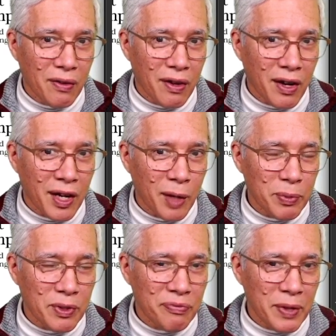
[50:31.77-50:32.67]
a
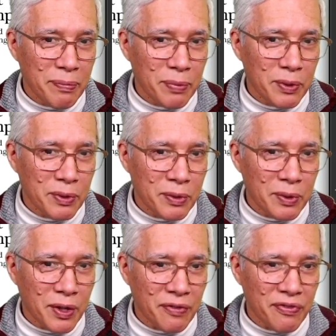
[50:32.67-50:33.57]
couple of people who
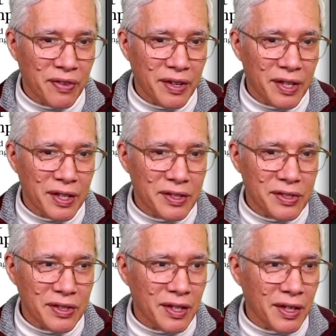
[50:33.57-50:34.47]
are
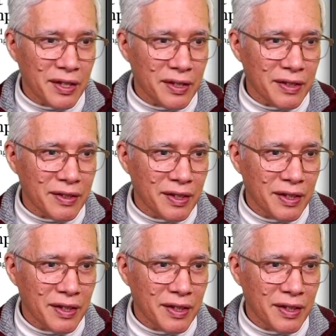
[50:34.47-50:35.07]
friends, and